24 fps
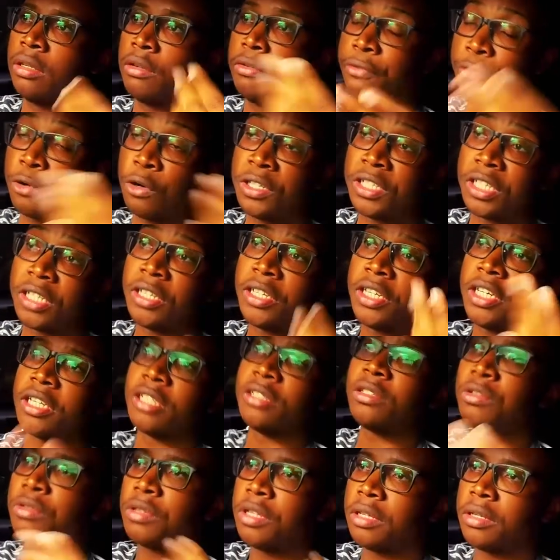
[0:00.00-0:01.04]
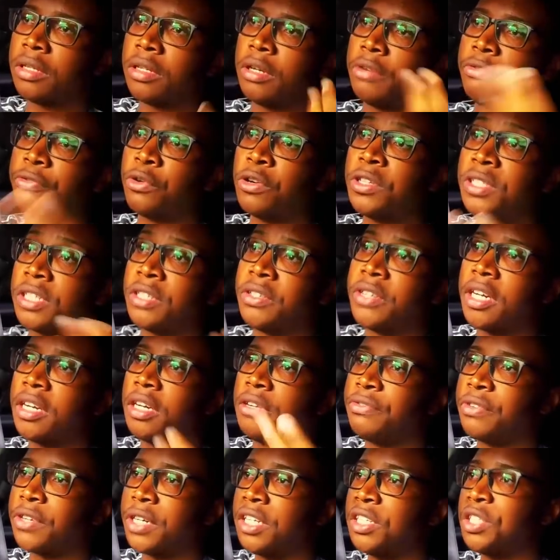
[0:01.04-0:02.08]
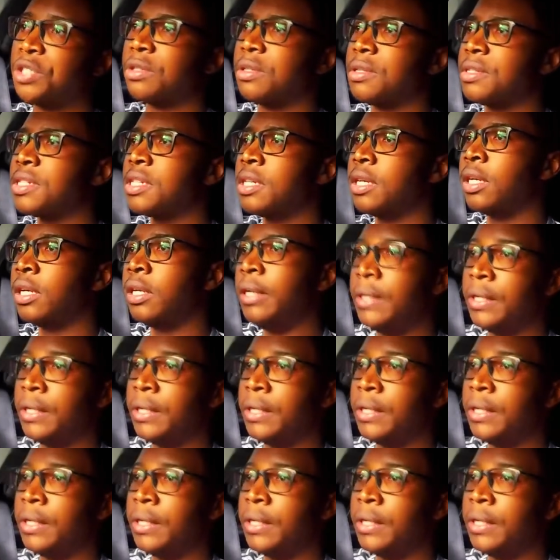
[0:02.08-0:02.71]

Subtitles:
front and rear, to the front and rear differentials,